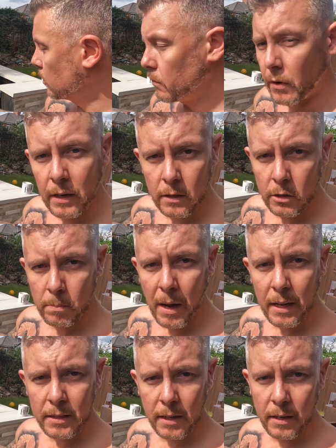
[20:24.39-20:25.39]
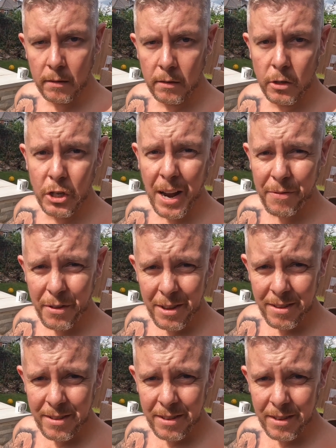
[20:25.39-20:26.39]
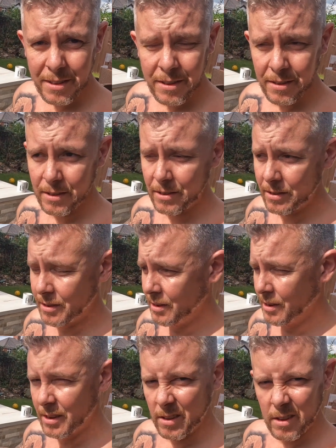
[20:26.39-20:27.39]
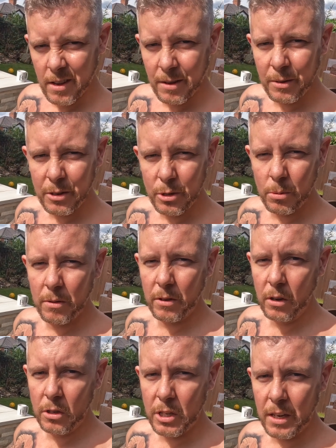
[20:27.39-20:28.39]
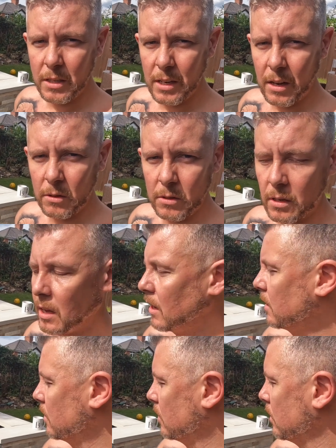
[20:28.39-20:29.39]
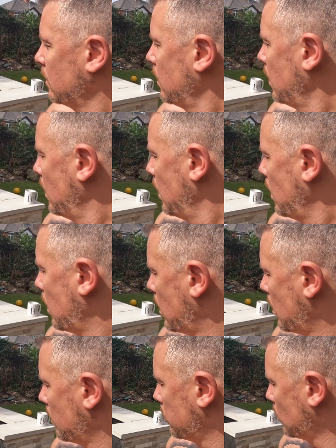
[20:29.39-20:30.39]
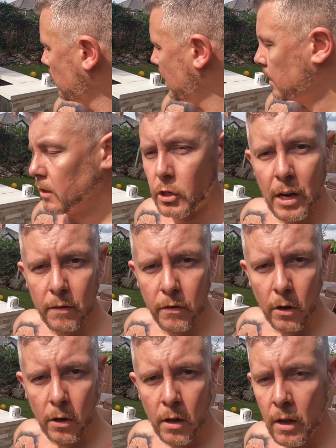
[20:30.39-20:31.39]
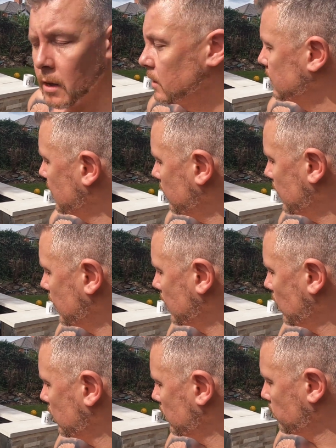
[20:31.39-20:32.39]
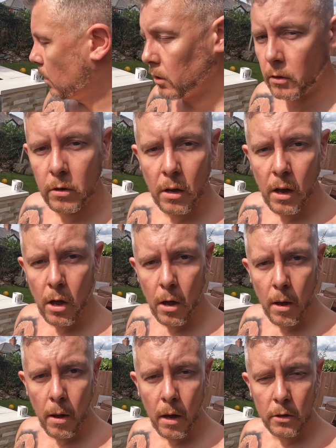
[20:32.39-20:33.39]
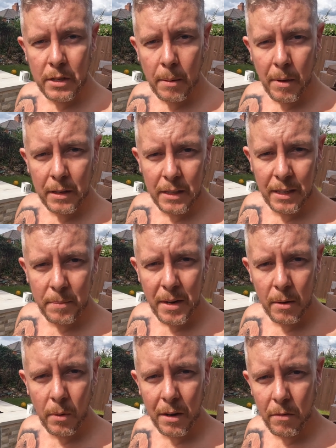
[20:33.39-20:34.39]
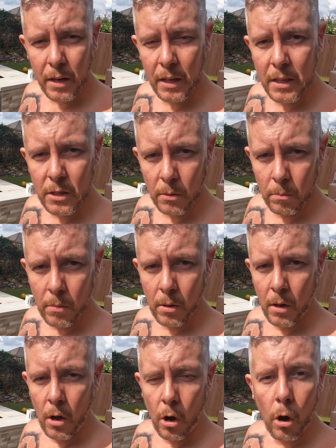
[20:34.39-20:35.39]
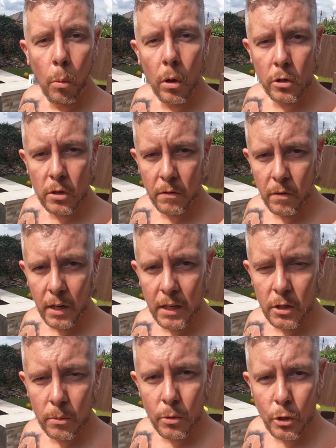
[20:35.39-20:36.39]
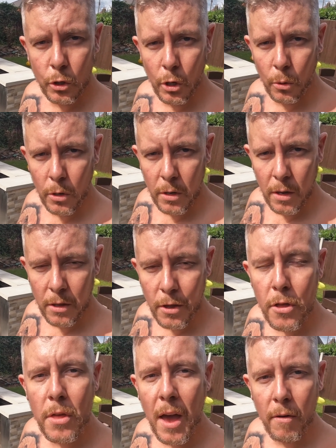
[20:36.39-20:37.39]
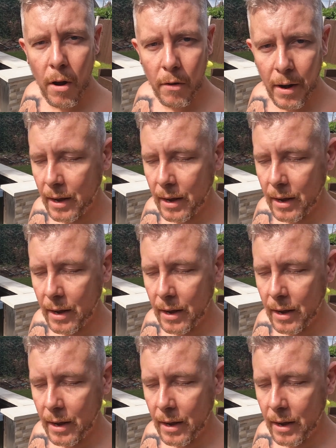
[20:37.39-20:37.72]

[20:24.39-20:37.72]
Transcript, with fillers: the new friends Marty and Jaffa. I'm not sure I'm going to change that on sly, you know. Uh, but Marty and Jaffa, see how they got on the pond. Uh, I'll snap back to you in a minute when I release them, or once I release them to show you that they're all